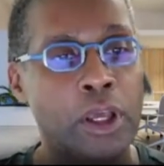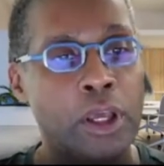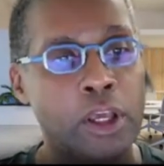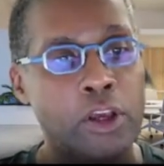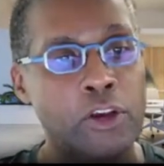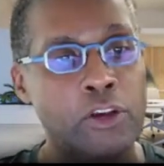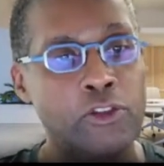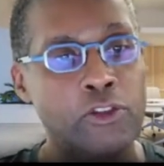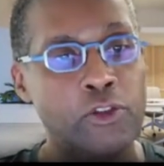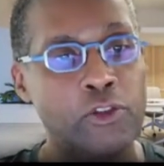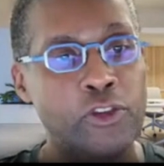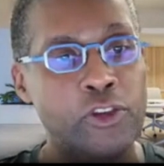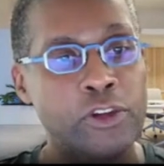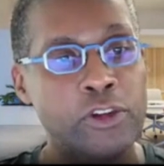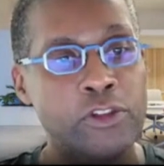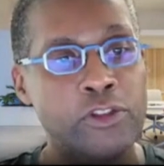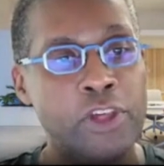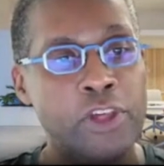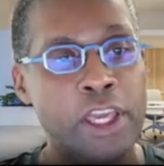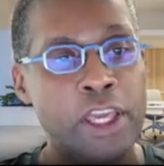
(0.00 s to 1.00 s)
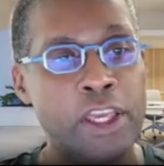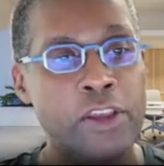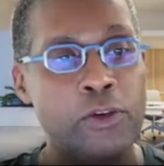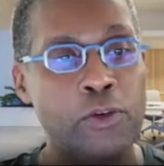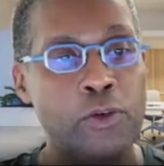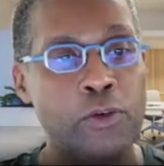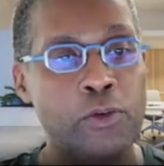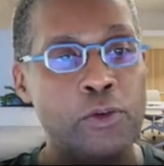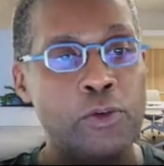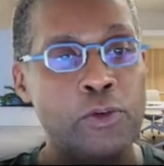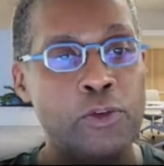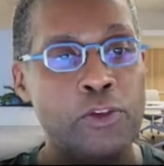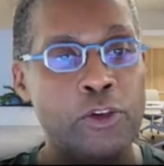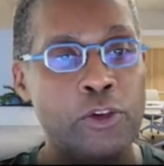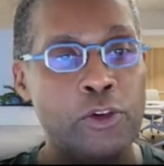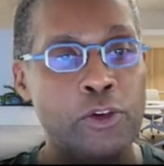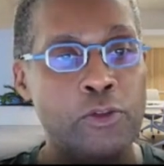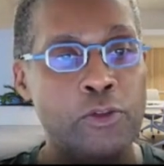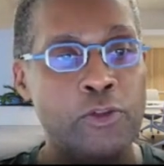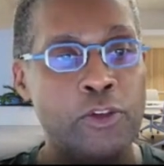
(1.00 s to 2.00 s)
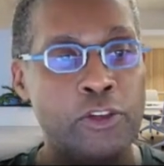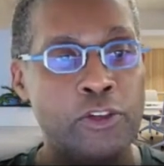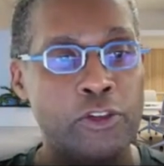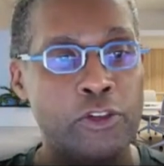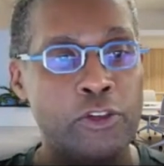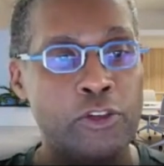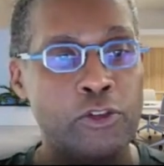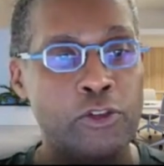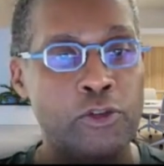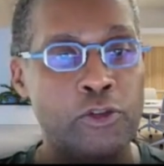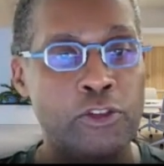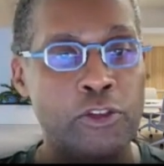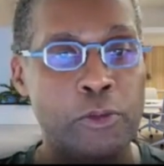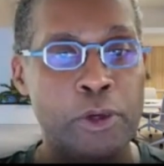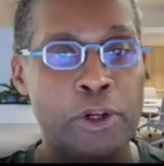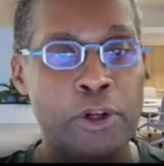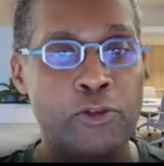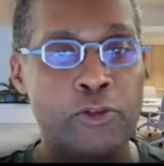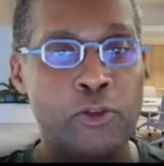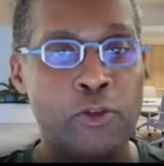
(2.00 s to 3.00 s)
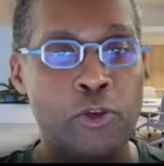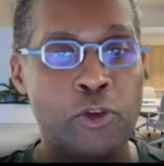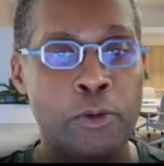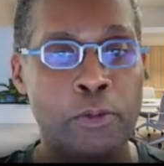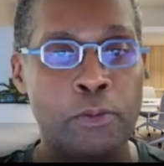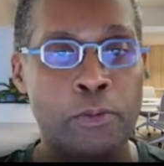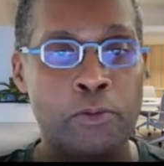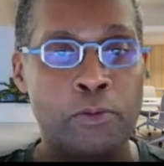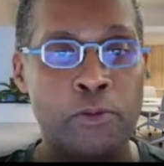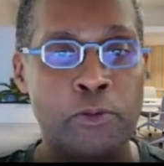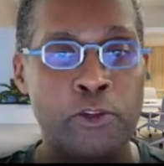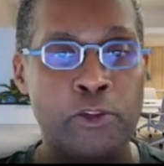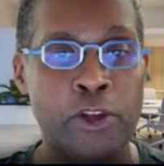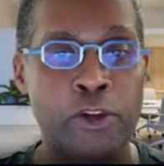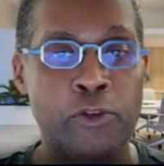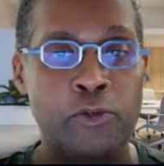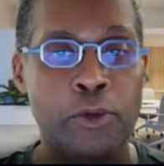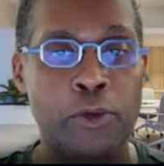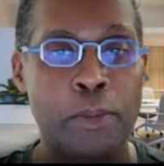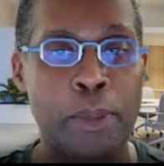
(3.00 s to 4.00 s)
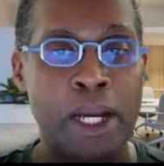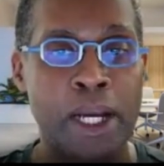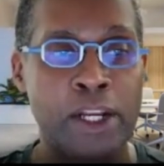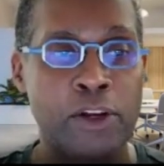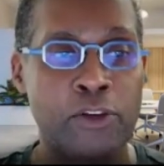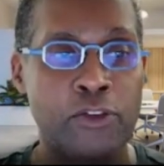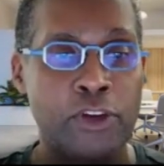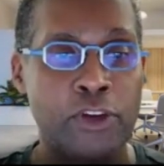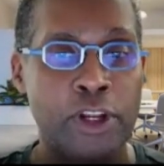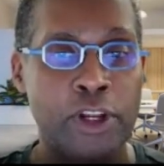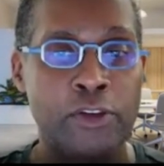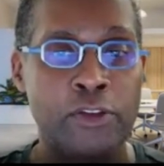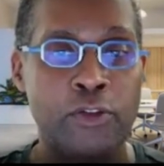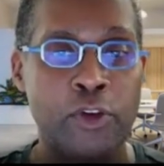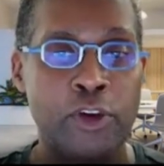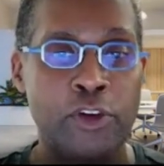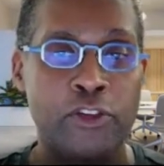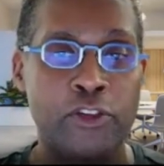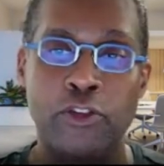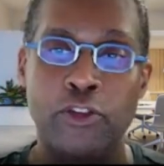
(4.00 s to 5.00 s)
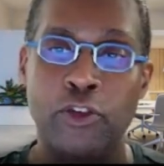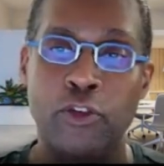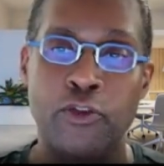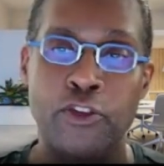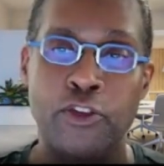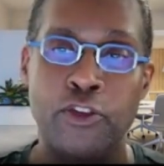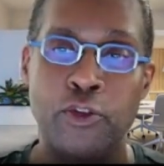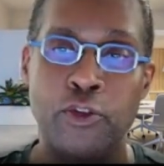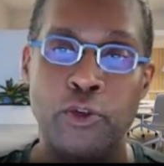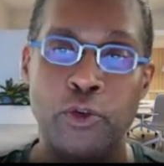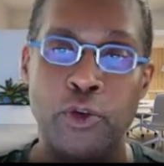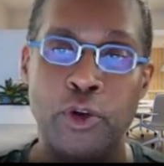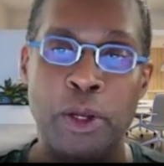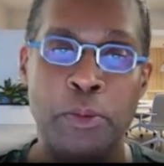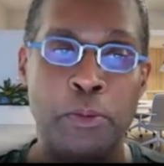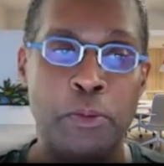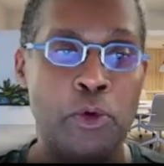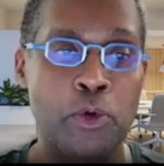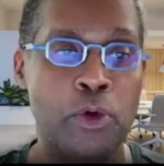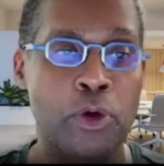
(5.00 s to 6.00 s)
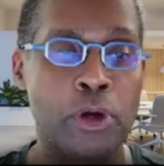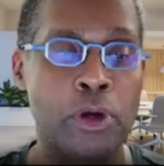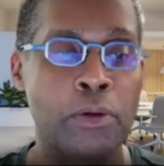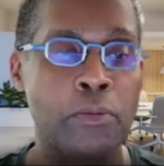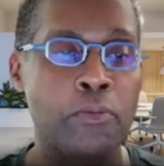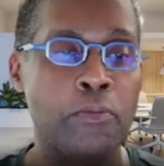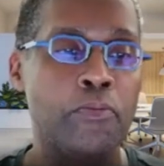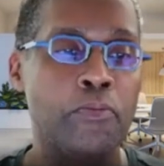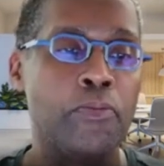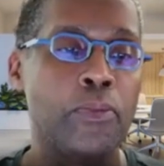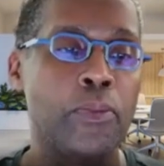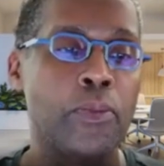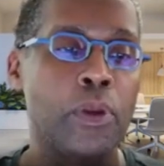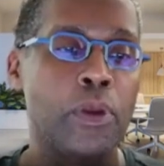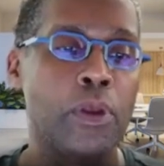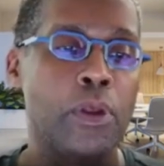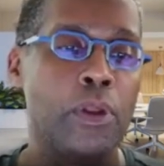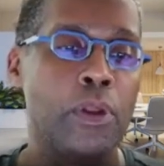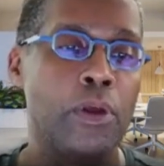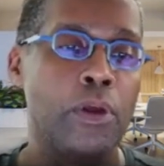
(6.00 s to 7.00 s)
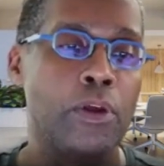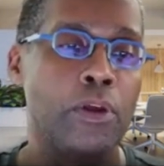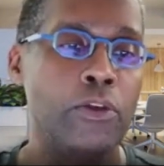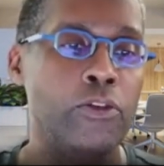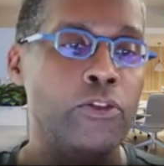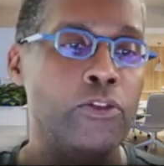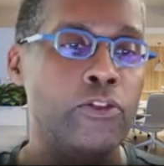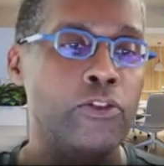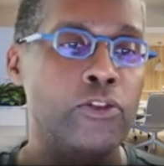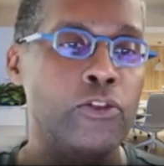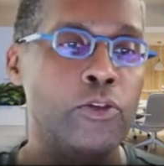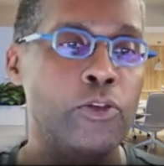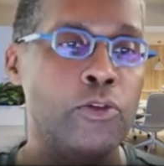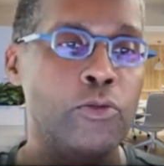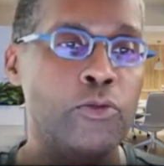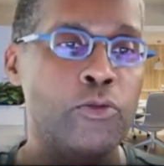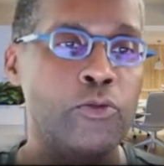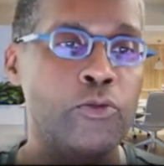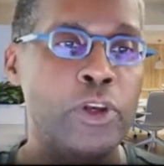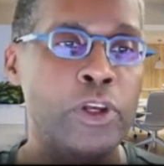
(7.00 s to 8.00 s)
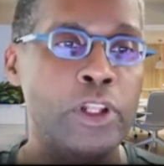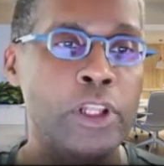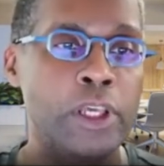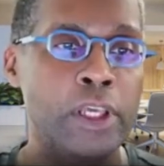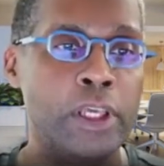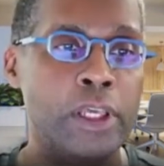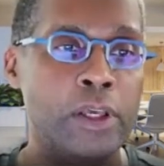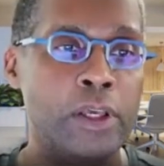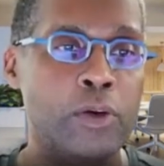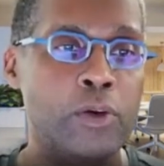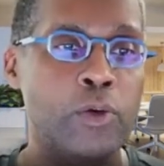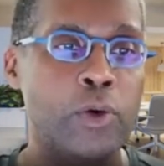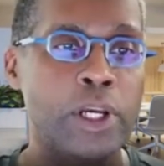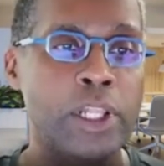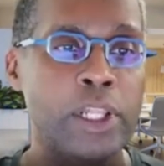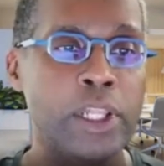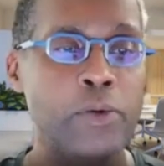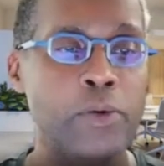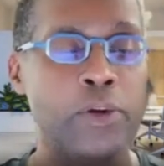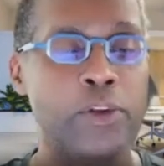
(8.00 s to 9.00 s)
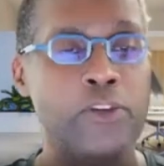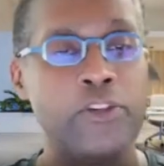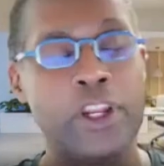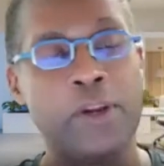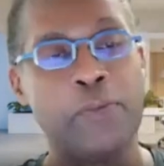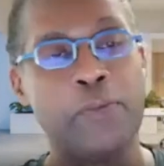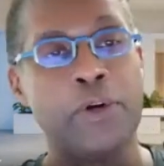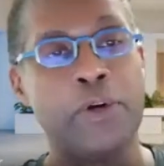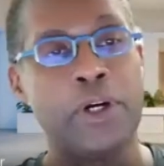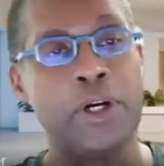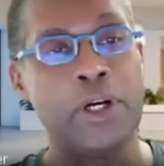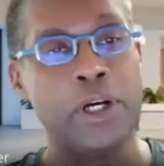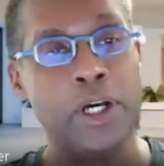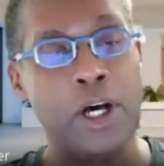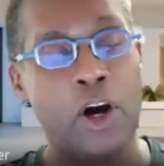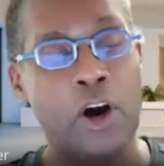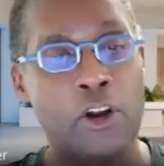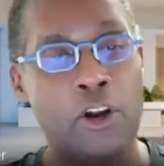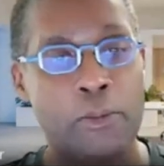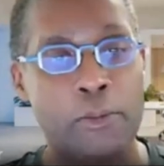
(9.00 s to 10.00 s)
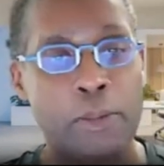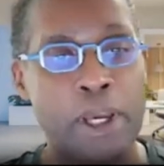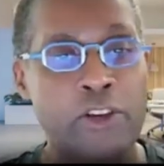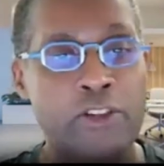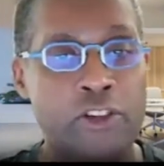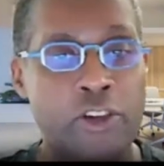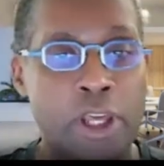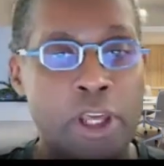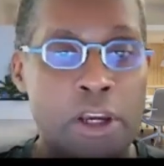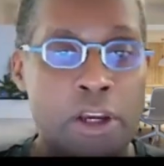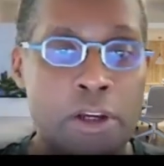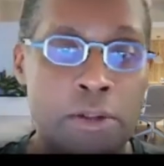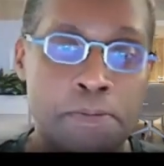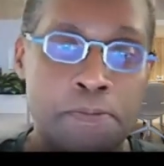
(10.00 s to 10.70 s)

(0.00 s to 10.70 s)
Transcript: So send a thank you to visitors who submit a form. Send a reminder if an invoice is overdue, and more. So really quickly, we set up a automation here.